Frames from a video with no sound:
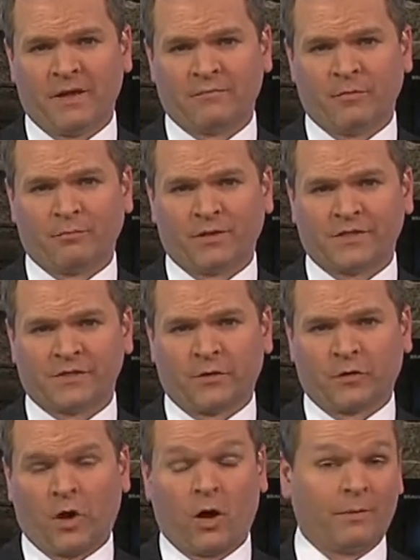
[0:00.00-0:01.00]
It may have been
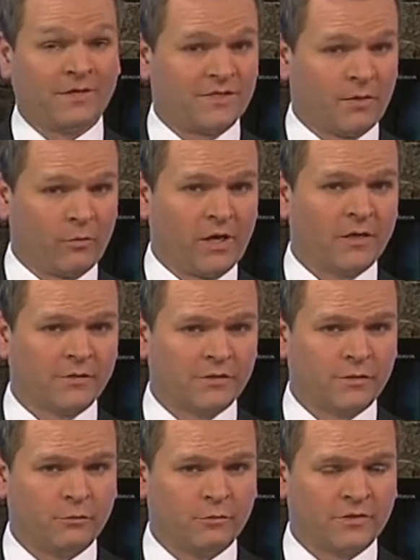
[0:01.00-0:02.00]
placed on her car by someone
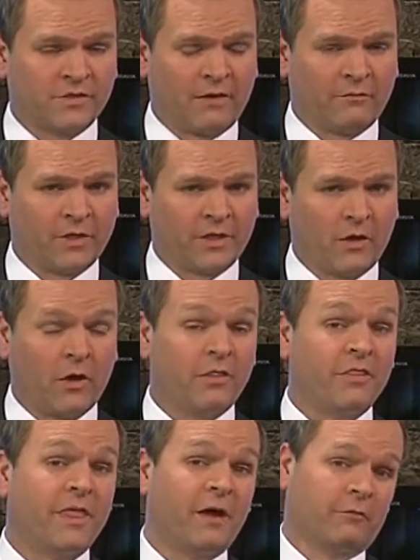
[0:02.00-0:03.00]
else who discovered it
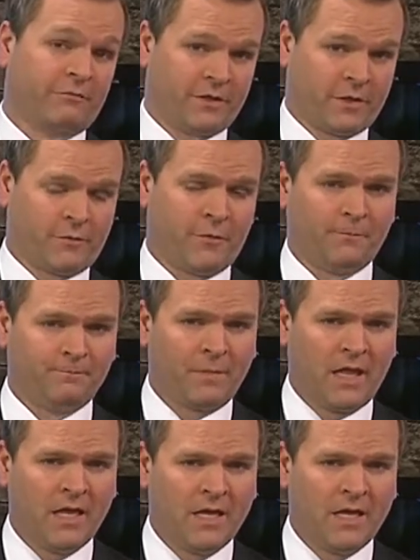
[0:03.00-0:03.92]
on their vehicle.